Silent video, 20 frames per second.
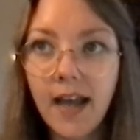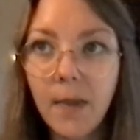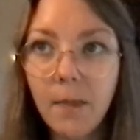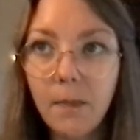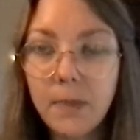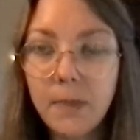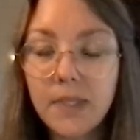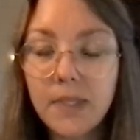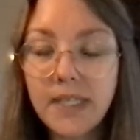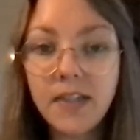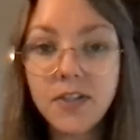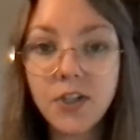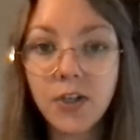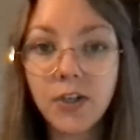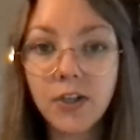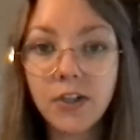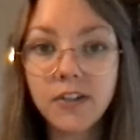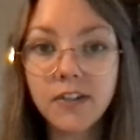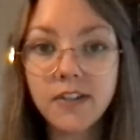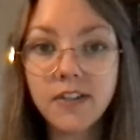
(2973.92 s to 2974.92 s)
being
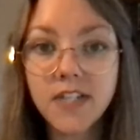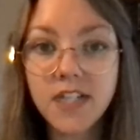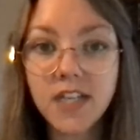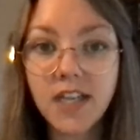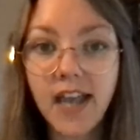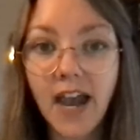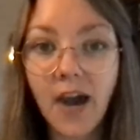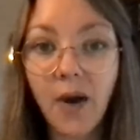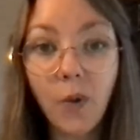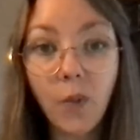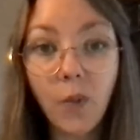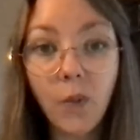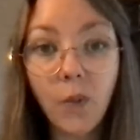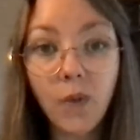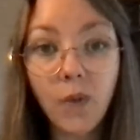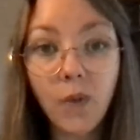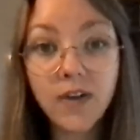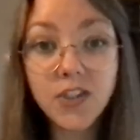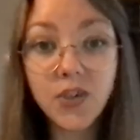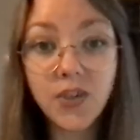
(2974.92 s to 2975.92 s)
turned
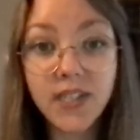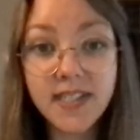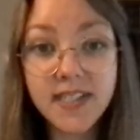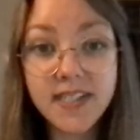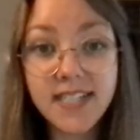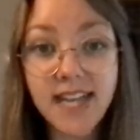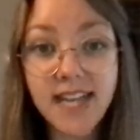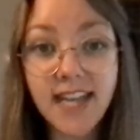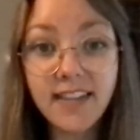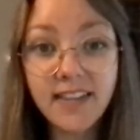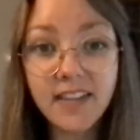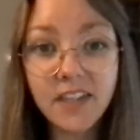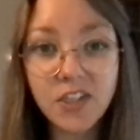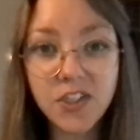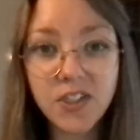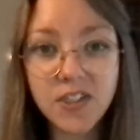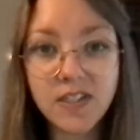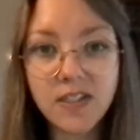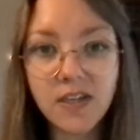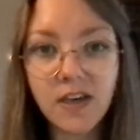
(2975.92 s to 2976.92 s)
outward to an extent that
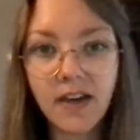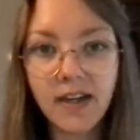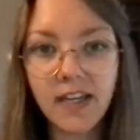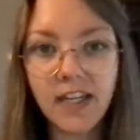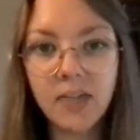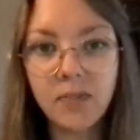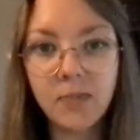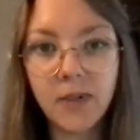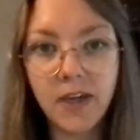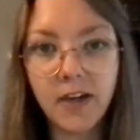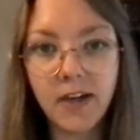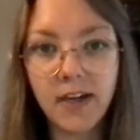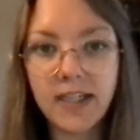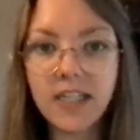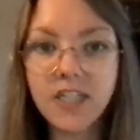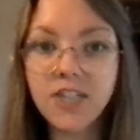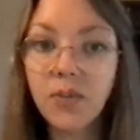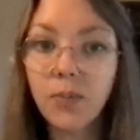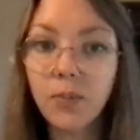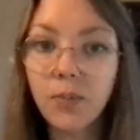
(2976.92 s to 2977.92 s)
she's talking about, I
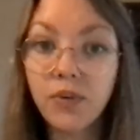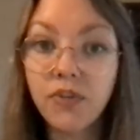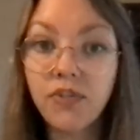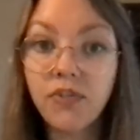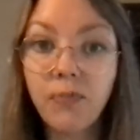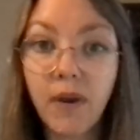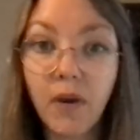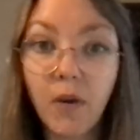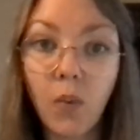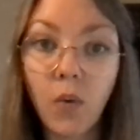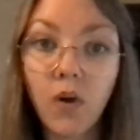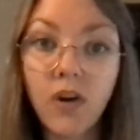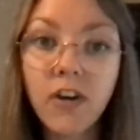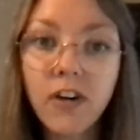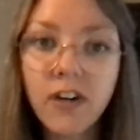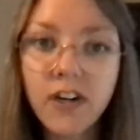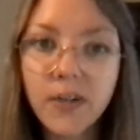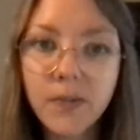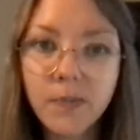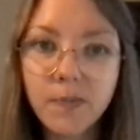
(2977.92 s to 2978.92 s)
need to improve my
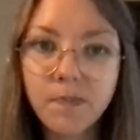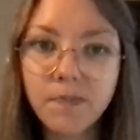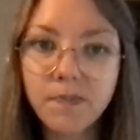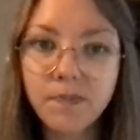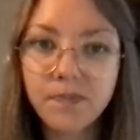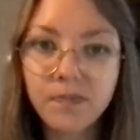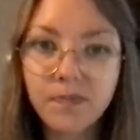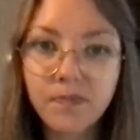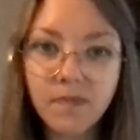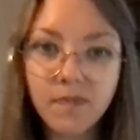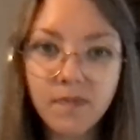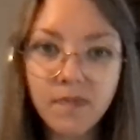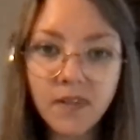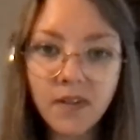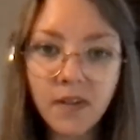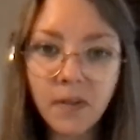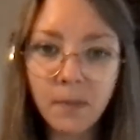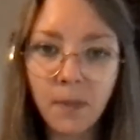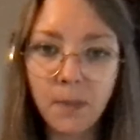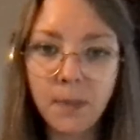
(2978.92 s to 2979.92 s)
work.
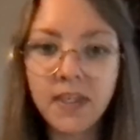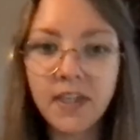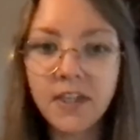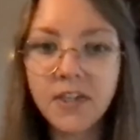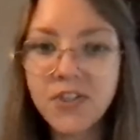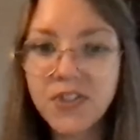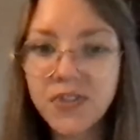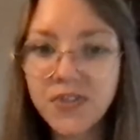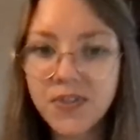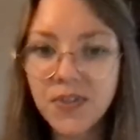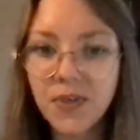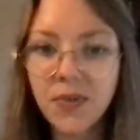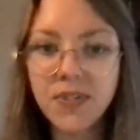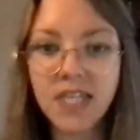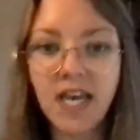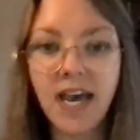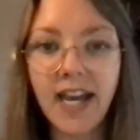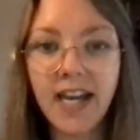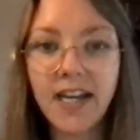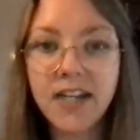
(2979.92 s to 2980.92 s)
But because she's so
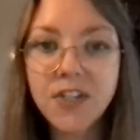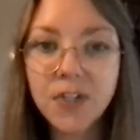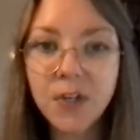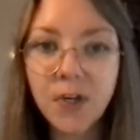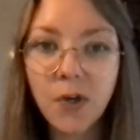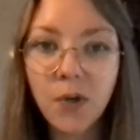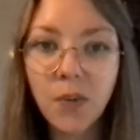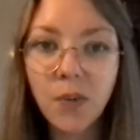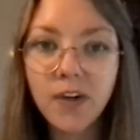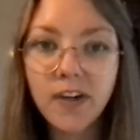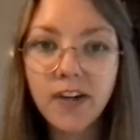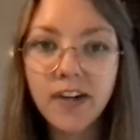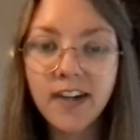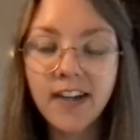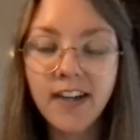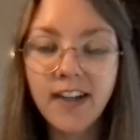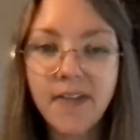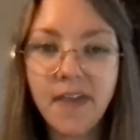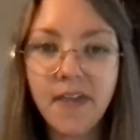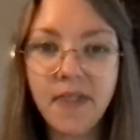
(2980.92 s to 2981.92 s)
tied to her work,
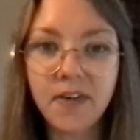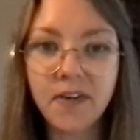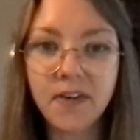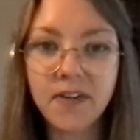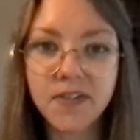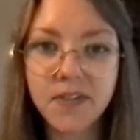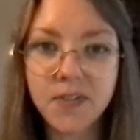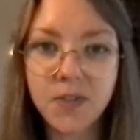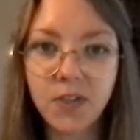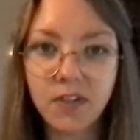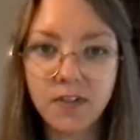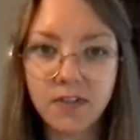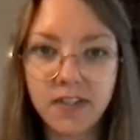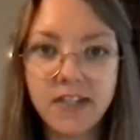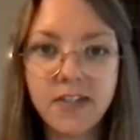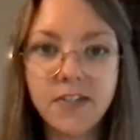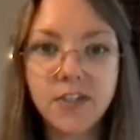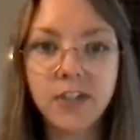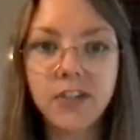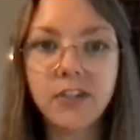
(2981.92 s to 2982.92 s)
that there is sort of an
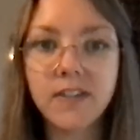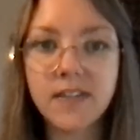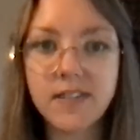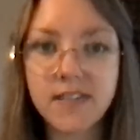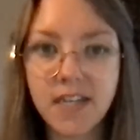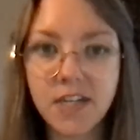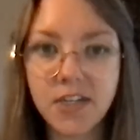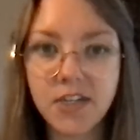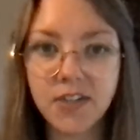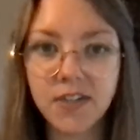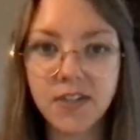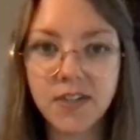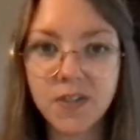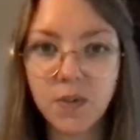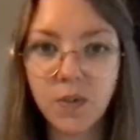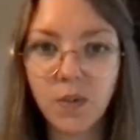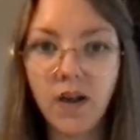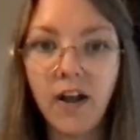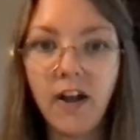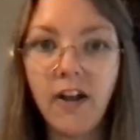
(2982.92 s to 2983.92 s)
internalization as
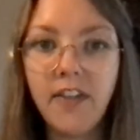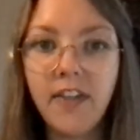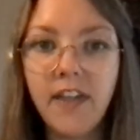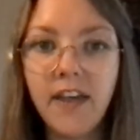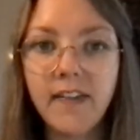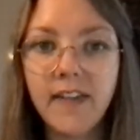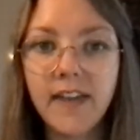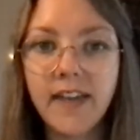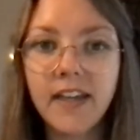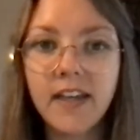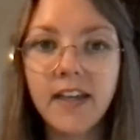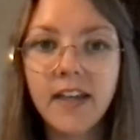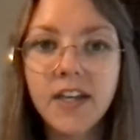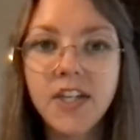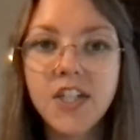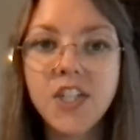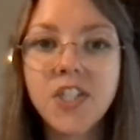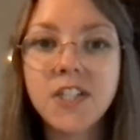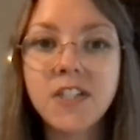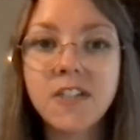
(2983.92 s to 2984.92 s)
well, that like
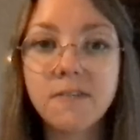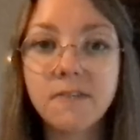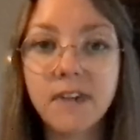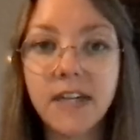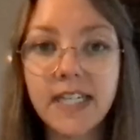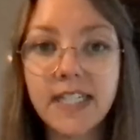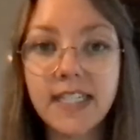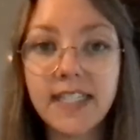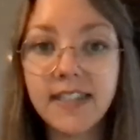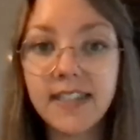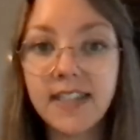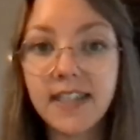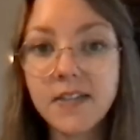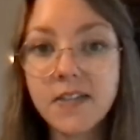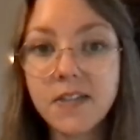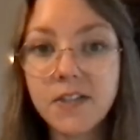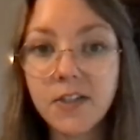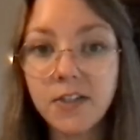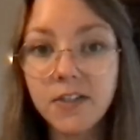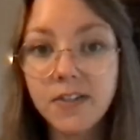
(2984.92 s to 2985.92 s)
she's fighting
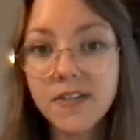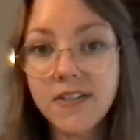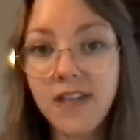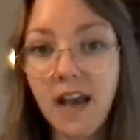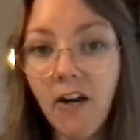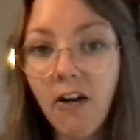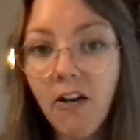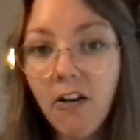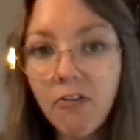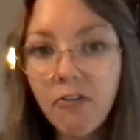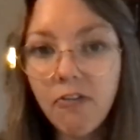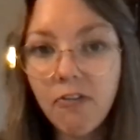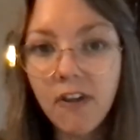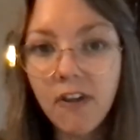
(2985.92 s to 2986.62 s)
against herself.